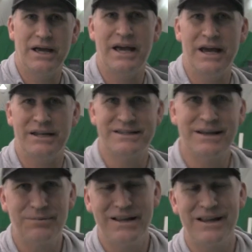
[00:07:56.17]
and it's
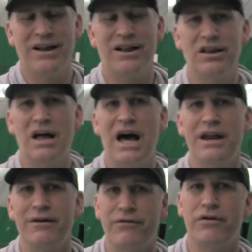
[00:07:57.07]
something that a
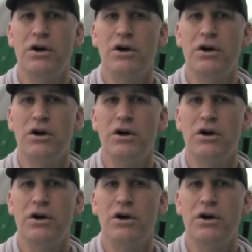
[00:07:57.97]
lot of